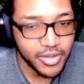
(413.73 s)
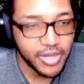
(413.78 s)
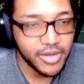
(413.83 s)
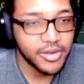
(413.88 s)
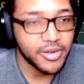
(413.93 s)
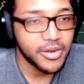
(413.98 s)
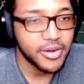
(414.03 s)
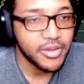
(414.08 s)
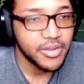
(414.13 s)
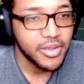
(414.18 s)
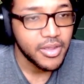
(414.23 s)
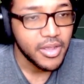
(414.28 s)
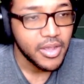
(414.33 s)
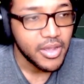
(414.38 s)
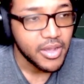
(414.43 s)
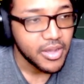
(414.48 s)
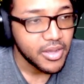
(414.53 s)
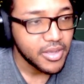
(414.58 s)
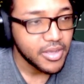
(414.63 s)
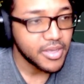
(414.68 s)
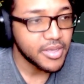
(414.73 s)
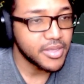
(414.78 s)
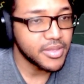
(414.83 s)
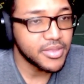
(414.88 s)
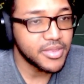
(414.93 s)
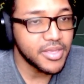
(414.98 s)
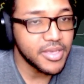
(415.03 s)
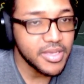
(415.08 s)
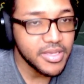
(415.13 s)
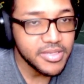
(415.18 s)
here you go.
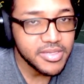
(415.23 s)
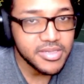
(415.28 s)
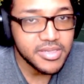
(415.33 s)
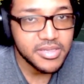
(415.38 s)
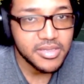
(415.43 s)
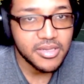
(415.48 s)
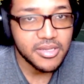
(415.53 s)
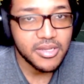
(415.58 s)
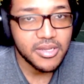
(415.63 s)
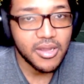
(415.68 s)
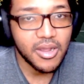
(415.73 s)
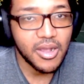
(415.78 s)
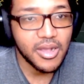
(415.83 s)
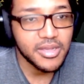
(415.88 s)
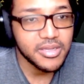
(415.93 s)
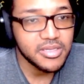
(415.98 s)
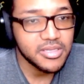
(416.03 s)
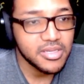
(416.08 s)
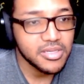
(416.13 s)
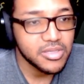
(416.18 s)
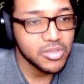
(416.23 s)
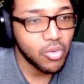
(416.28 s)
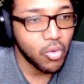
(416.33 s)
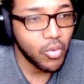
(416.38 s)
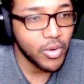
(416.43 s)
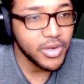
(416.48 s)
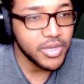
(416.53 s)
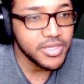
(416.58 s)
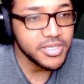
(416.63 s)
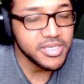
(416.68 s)
This costs
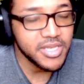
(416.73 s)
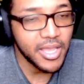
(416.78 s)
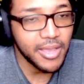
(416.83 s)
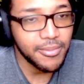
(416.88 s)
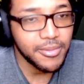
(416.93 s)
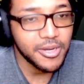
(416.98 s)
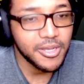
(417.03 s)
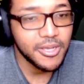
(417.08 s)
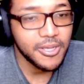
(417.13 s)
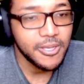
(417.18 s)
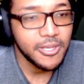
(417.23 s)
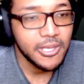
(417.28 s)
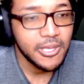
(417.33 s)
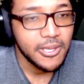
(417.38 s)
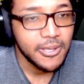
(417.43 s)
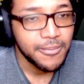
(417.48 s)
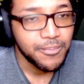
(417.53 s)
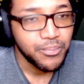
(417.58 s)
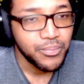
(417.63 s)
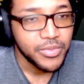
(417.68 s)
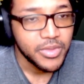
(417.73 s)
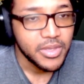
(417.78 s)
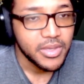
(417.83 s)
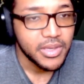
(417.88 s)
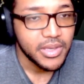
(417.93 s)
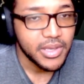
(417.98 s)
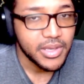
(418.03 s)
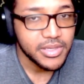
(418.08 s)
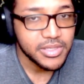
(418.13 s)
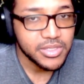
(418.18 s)
20 stamina.
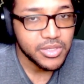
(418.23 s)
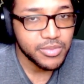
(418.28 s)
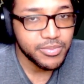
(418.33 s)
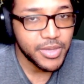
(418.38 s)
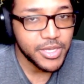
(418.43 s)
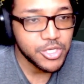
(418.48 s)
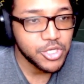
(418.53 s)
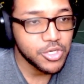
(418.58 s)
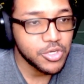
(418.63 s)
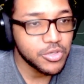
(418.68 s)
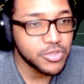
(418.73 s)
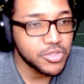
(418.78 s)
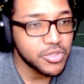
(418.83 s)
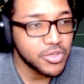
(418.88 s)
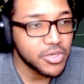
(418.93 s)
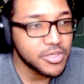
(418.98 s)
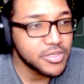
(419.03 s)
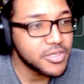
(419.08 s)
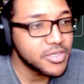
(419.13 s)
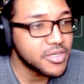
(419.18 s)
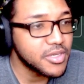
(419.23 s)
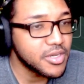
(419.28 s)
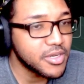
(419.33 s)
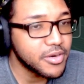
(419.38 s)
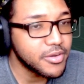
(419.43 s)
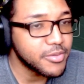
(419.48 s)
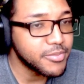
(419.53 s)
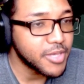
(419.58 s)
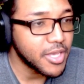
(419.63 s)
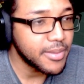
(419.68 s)
So make sure you don't do it on
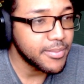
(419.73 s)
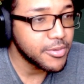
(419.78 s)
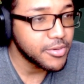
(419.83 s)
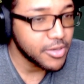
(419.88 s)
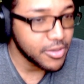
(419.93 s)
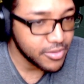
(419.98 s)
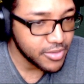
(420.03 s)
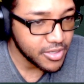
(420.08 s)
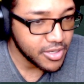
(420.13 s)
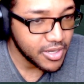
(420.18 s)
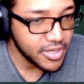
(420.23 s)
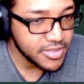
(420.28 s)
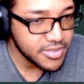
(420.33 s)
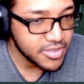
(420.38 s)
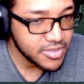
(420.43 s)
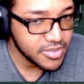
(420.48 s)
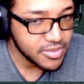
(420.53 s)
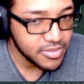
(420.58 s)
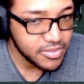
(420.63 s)
a game mode that only costs